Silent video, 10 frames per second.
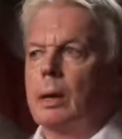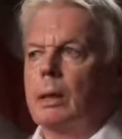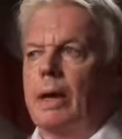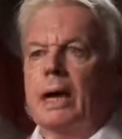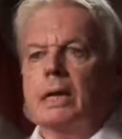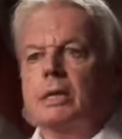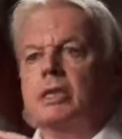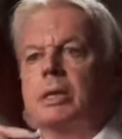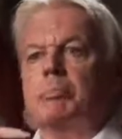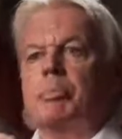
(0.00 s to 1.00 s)
that is
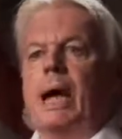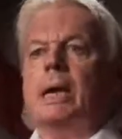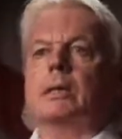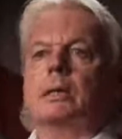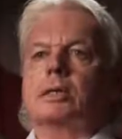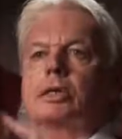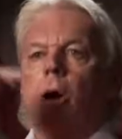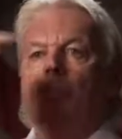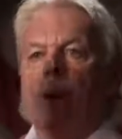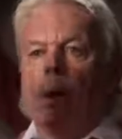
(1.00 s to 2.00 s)
dependent
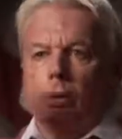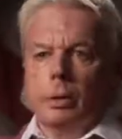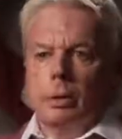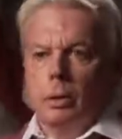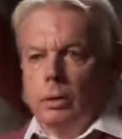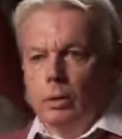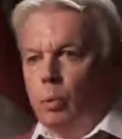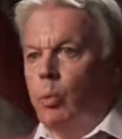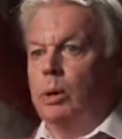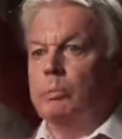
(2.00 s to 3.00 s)
upon the
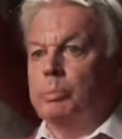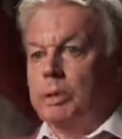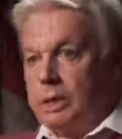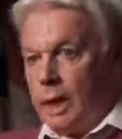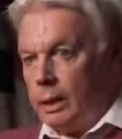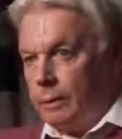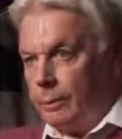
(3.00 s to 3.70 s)
1%.